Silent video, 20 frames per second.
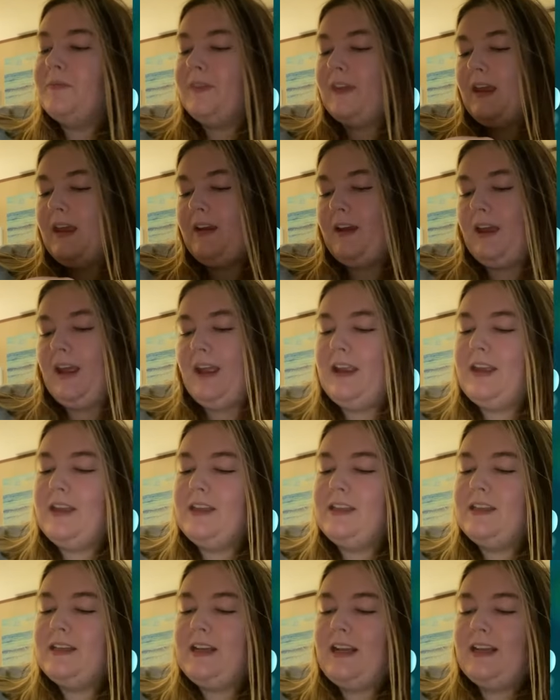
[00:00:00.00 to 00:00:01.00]
Okay,
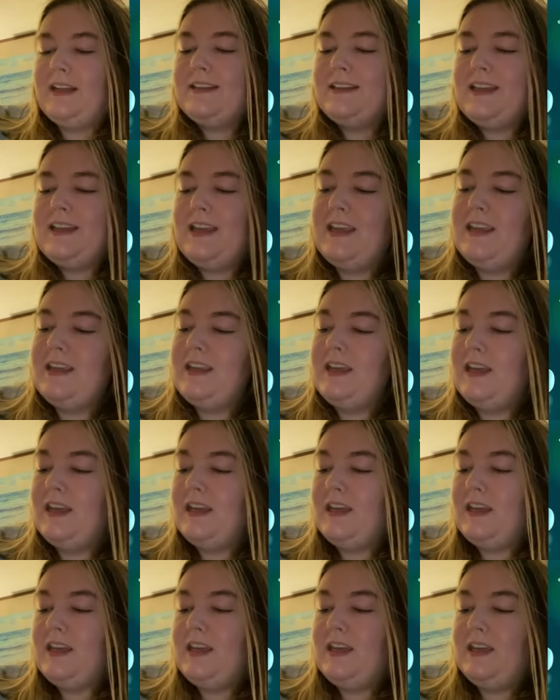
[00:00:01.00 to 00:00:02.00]
and the next thing
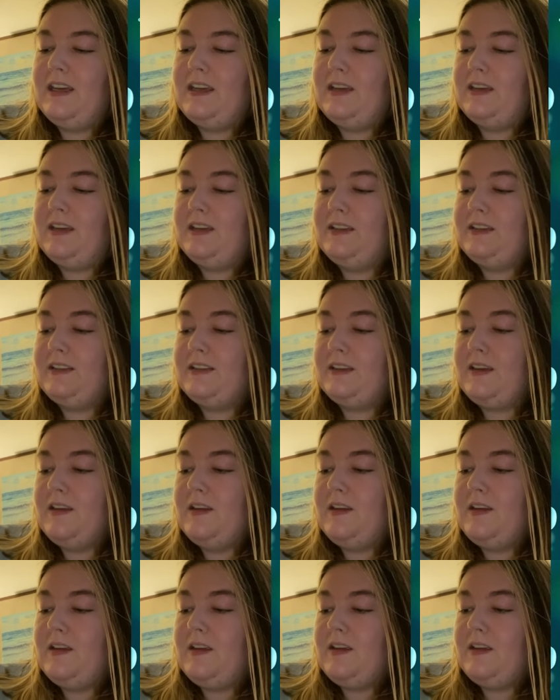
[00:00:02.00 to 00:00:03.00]
is
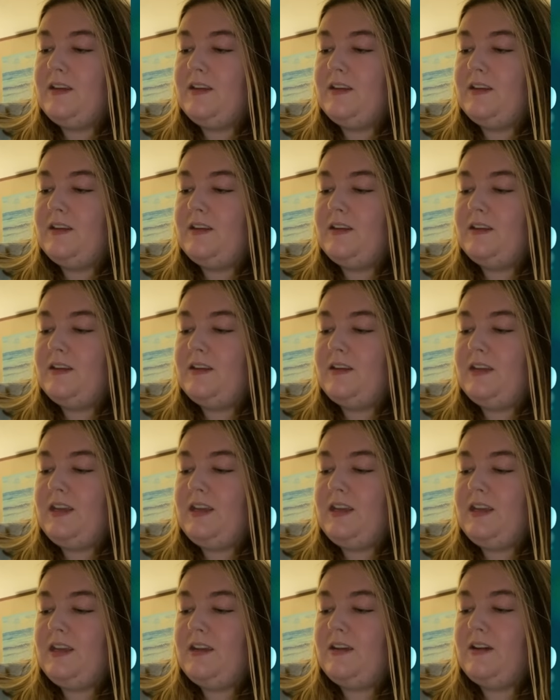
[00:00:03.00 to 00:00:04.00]

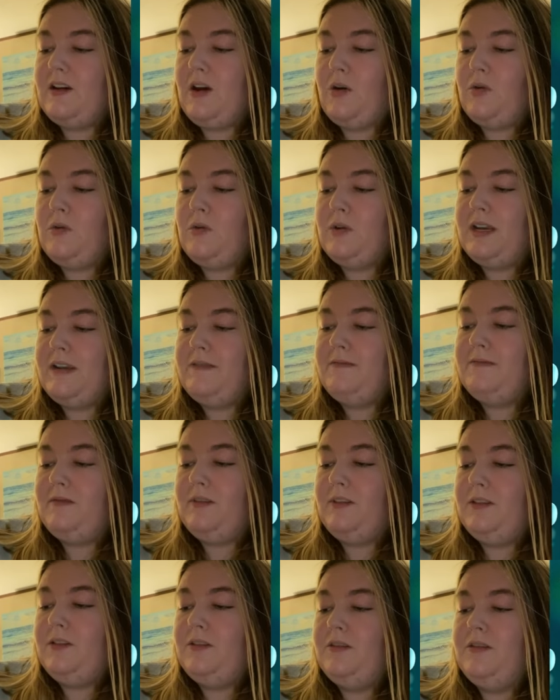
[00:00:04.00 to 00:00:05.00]
the cold and
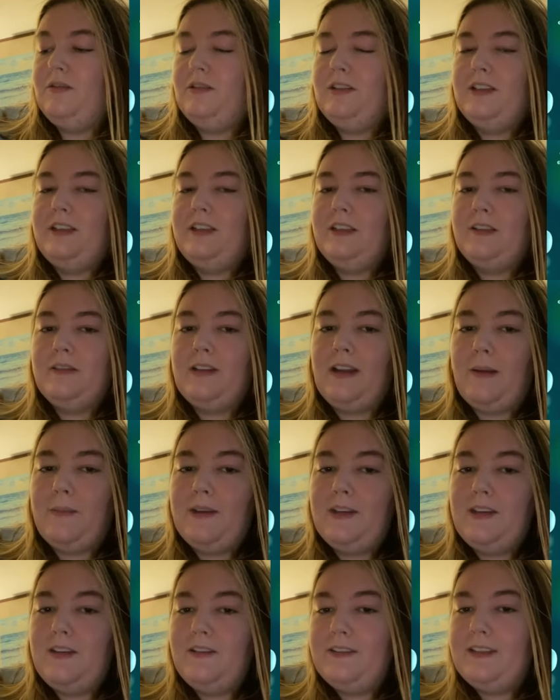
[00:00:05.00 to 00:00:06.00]
flu. This is what I've
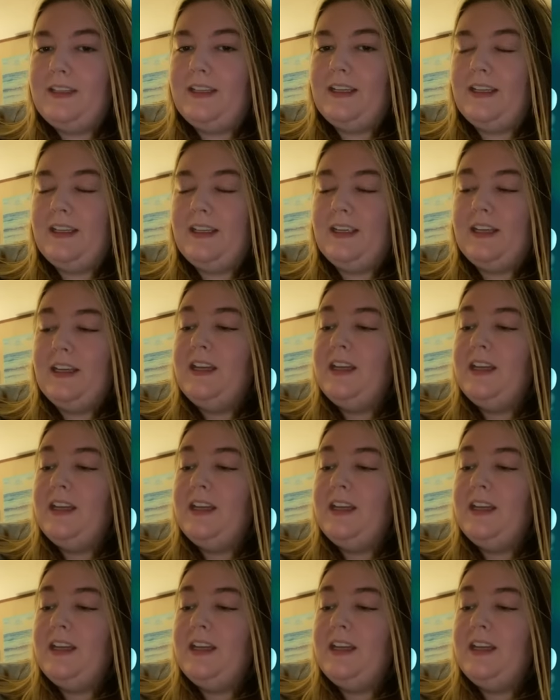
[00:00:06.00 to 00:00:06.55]
been using.